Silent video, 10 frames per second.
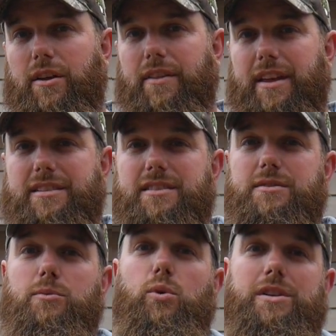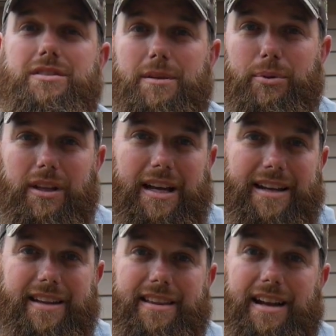This is one simple
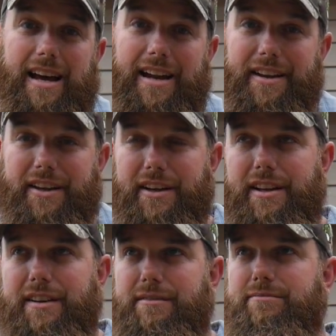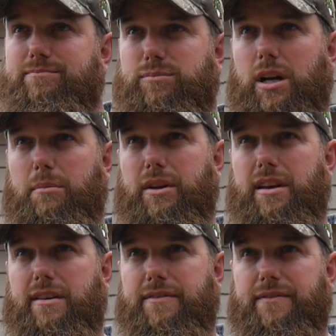idea that I done
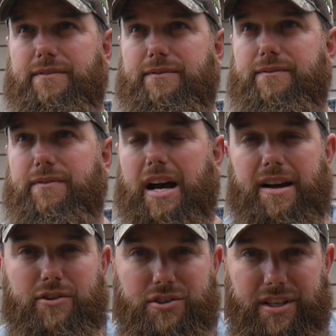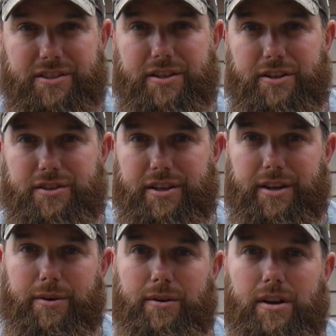probably five or six years
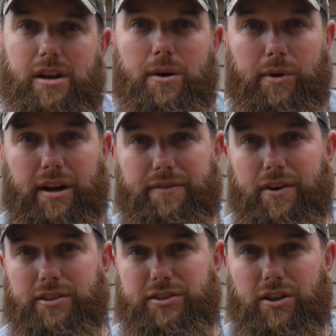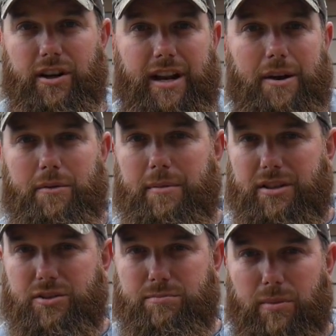ago when I first started out with my
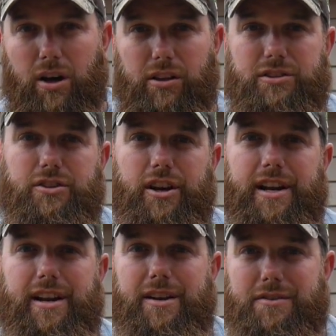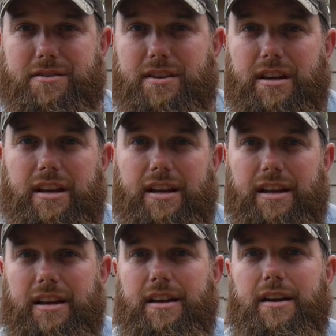smallest greenhouse.
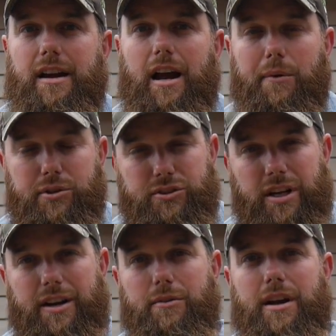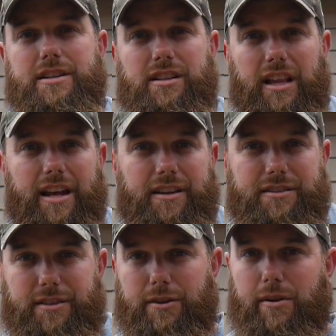I was trying to raise lettuce
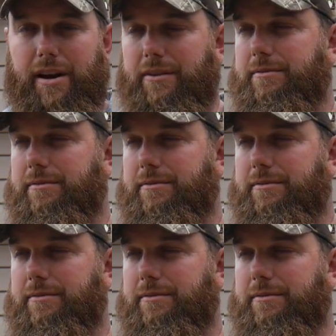year round.